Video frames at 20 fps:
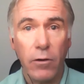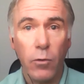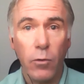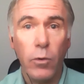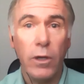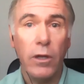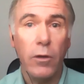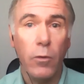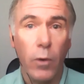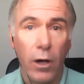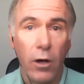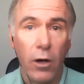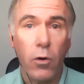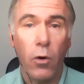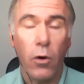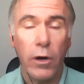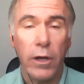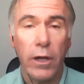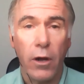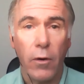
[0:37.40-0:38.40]
it really well
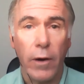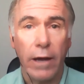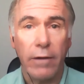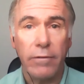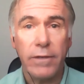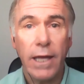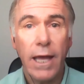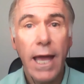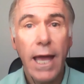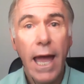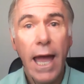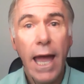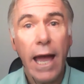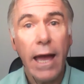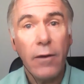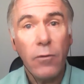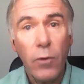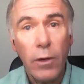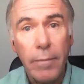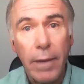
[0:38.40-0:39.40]
choreographed.
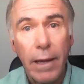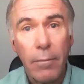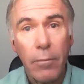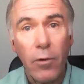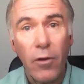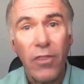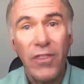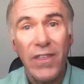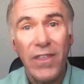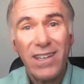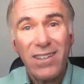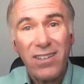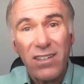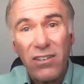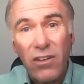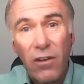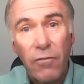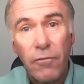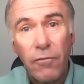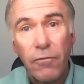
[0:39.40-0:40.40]
And remember, this
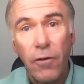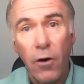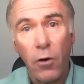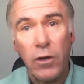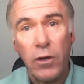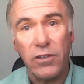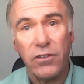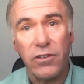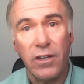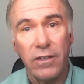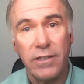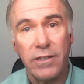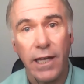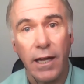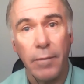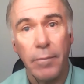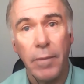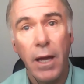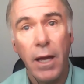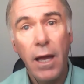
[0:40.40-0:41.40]
is a focus
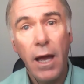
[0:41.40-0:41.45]
exam.